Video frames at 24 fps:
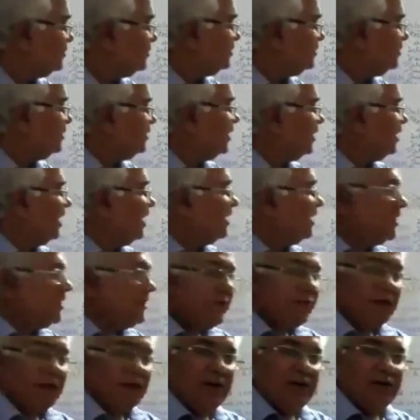incomes
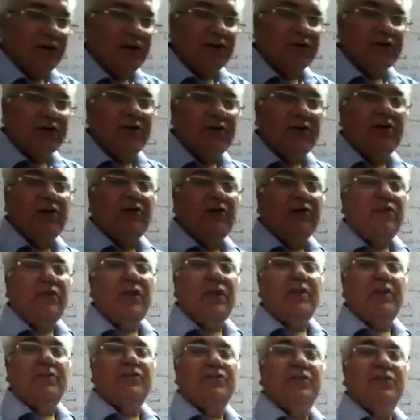and revenues
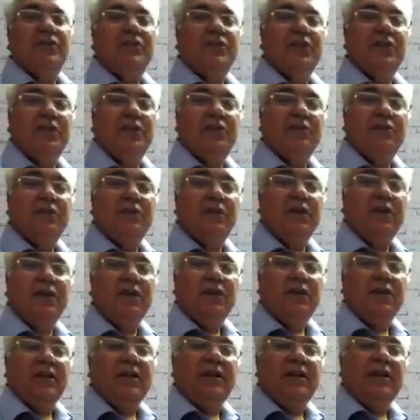we have shifted
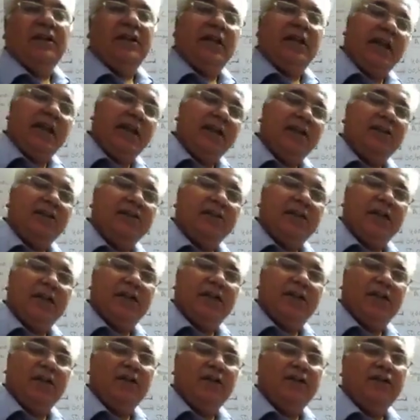to the
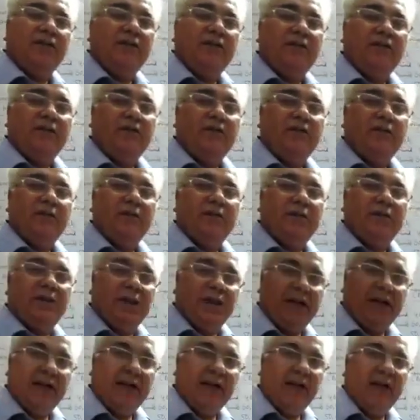credit side of
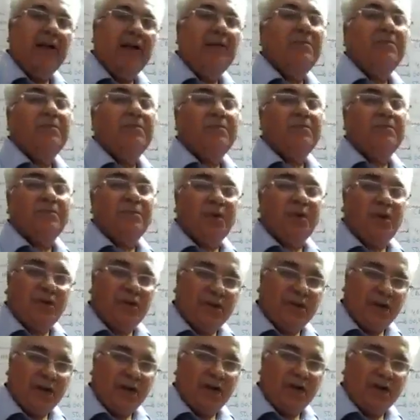trading and
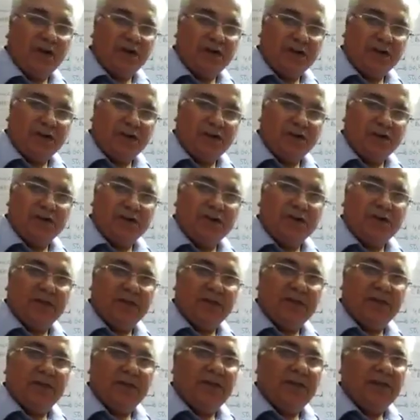profit and loss
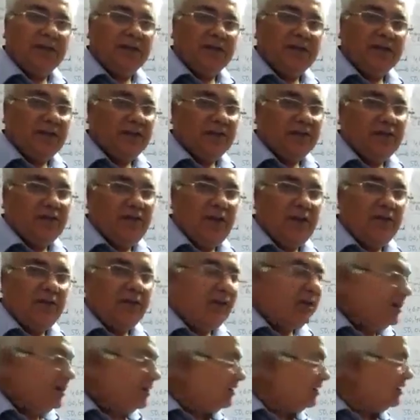account.
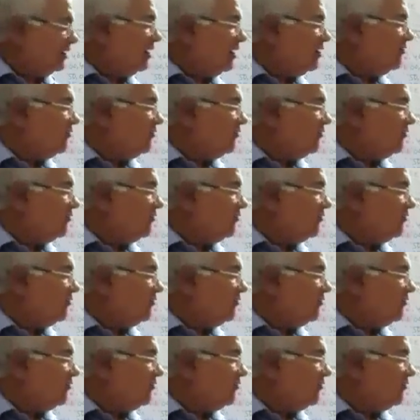This we have